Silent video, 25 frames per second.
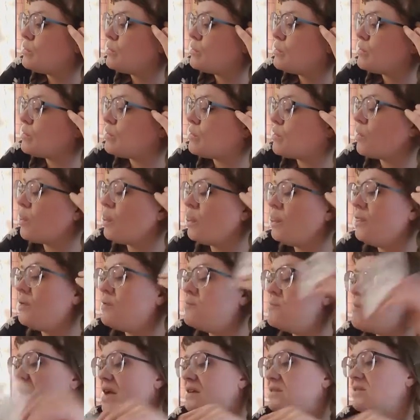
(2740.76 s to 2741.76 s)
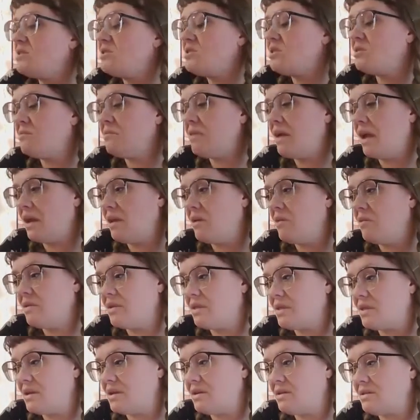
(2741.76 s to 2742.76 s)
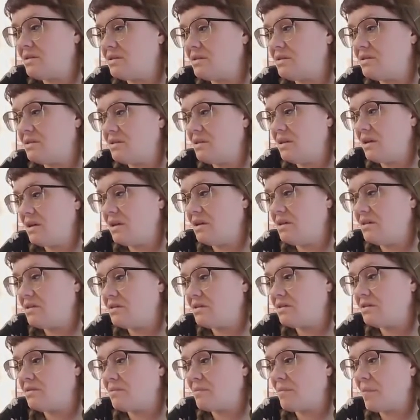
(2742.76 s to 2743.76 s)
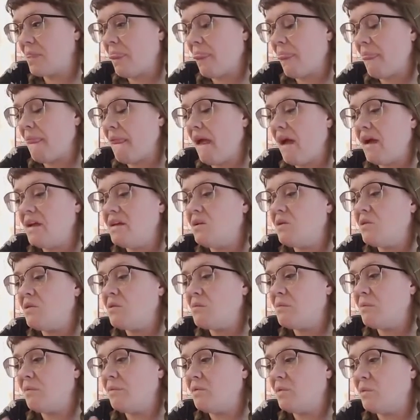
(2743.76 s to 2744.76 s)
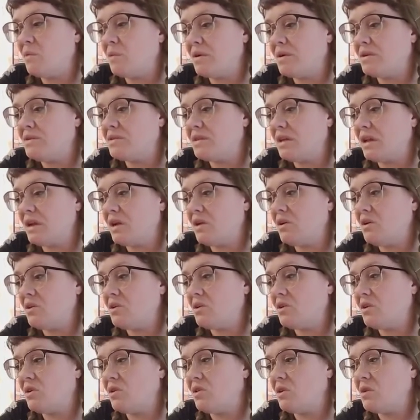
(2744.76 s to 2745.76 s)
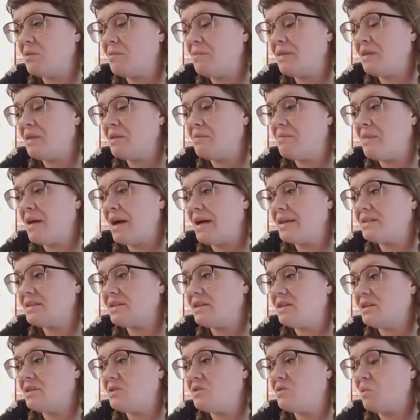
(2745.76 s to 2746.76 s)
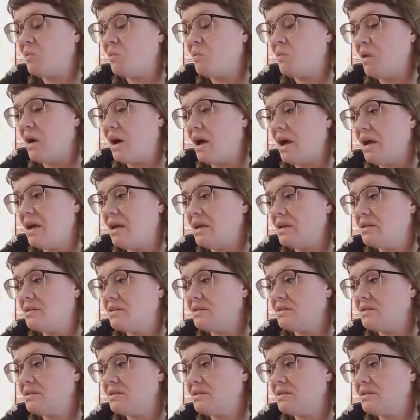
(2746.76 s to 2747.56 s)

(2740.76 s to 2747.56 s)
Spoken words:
The message I'm getting with this, I don't remember the words that I heard earlier, but the message was